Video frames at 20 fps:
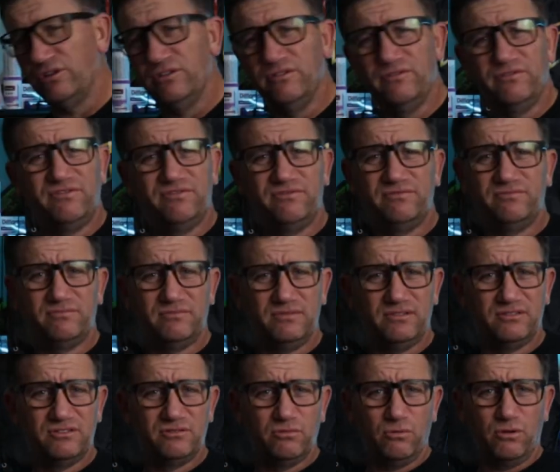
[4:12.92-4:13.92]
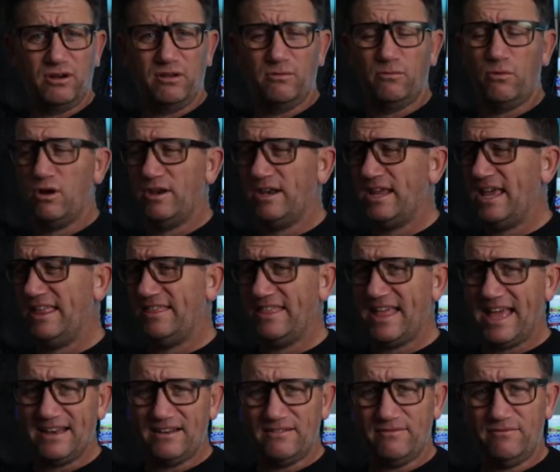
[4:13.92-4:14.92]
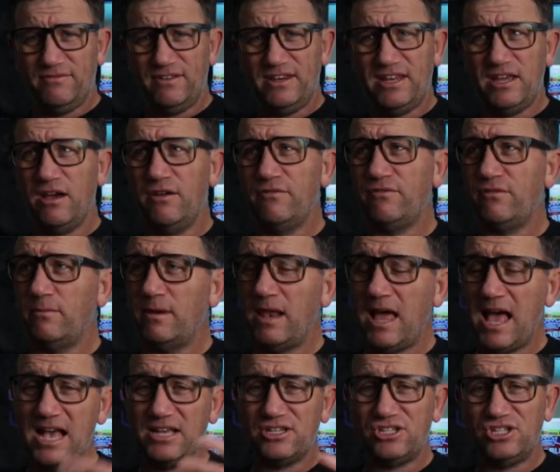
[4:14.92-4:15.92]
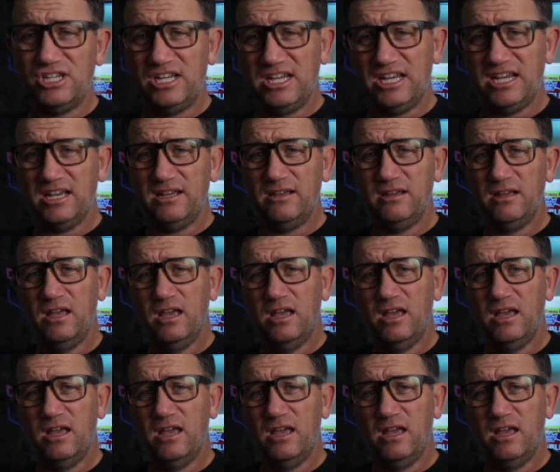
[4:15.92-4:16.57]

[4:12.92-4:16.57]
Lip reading: of to what I want. And that video from last year